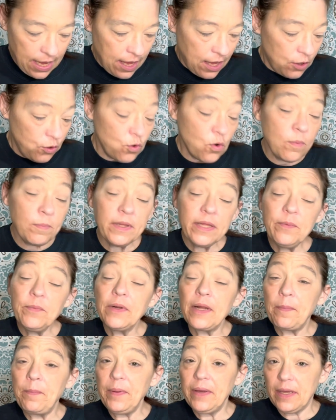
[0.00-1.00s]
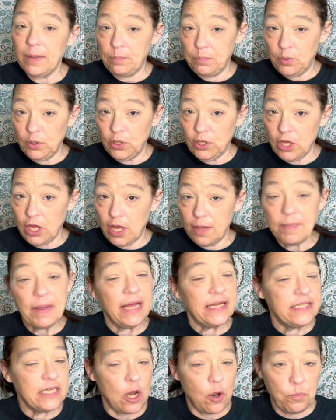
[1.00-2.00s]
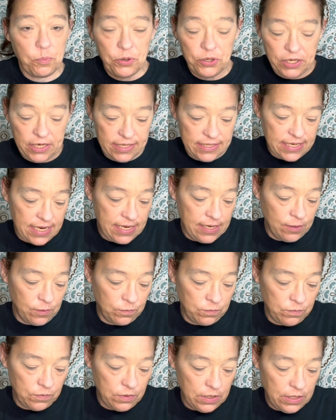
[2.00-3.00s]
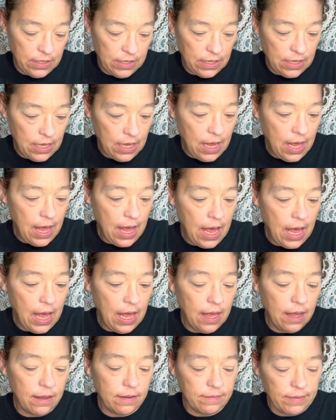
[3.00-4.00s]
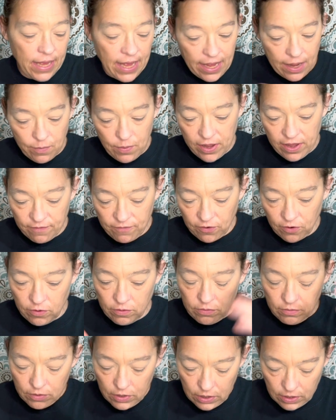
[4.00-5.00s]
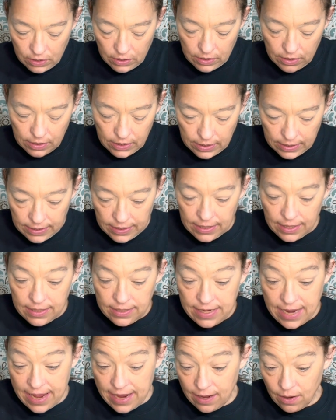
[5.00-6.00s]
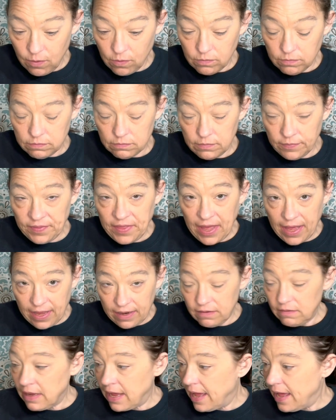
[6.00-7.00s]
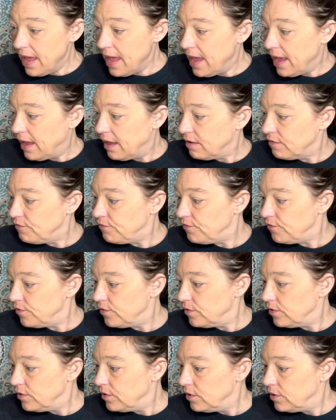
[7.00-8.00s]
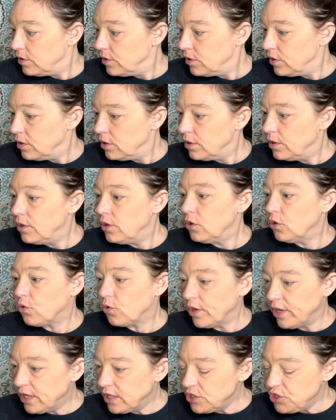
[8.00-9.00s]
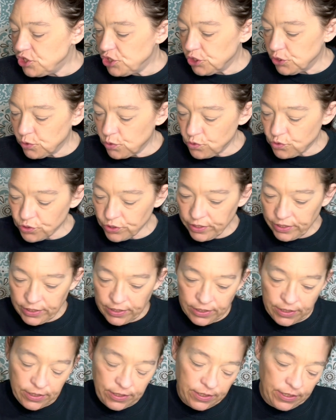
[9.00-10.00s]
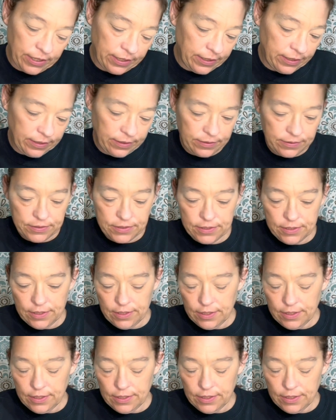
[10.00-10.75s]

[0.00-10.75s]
normally when I pick a book up, I don't put it down. However, now that I have grandchildren and,